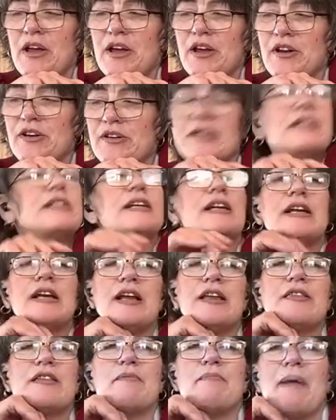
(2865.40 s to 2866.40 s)
you're sitting
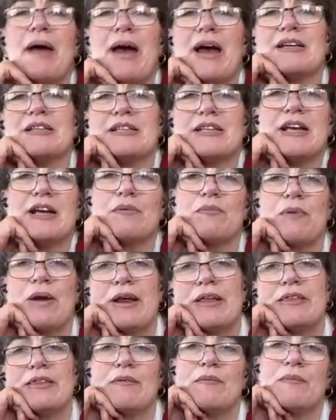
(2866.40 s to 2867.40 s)
in the back seat
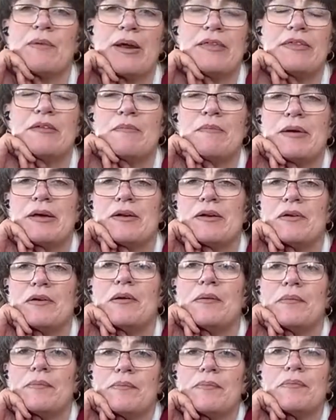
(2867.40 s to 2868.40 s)
right in the
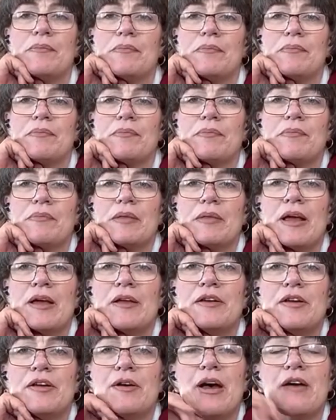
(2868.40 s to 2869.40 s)
middle,
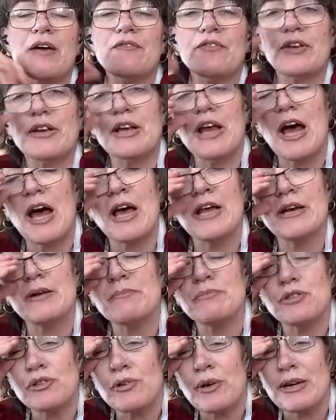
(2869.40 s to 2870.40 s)
and you have an
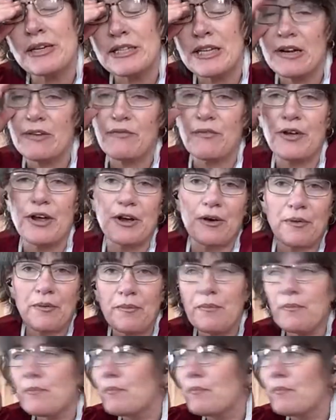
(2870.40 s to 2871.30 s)
unobstructed view.